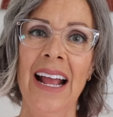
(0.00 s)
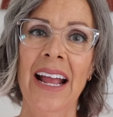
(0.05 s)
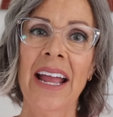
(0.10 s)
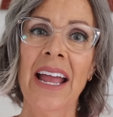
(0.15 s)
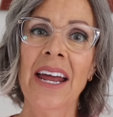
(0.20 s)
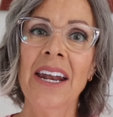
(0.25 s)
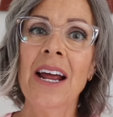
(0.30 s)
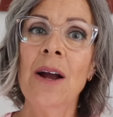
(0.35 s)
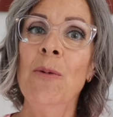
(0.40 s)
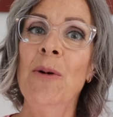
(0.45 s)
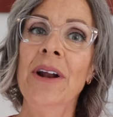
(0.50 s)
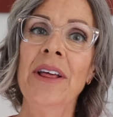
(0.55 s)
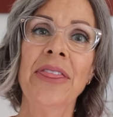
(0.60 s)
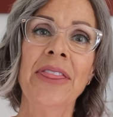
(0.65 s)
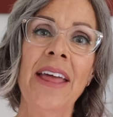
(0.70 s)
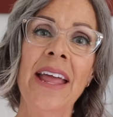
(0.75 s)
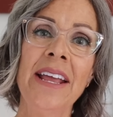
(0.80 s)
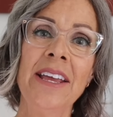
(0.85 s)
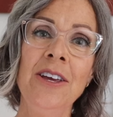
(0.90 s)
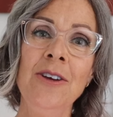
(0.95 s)
And I want to
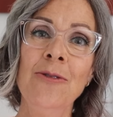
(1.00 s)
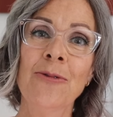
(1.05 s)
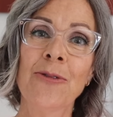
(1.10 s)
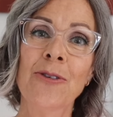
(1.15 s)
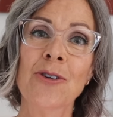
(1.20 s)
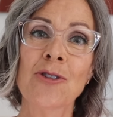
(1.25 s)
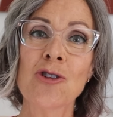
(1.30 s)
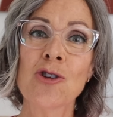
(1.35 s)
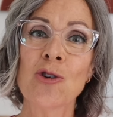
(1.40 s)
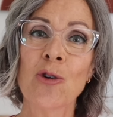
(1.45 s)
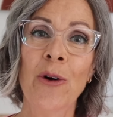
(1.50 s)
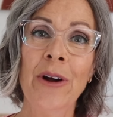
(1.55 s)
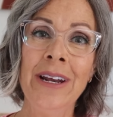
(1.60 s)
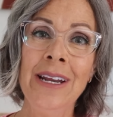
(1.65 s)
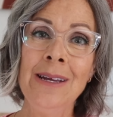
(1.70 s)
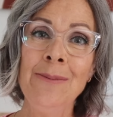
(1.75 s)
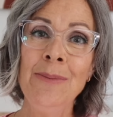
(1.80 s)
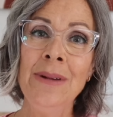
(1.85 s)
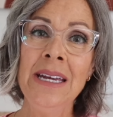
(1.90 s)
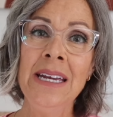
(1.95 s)
thank you for
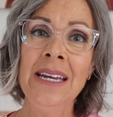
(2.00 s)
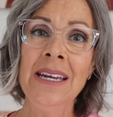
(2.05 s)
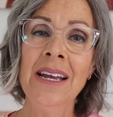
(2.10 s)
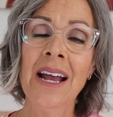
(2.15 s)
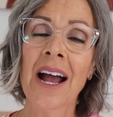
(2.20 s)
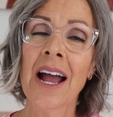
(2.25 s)
joining me.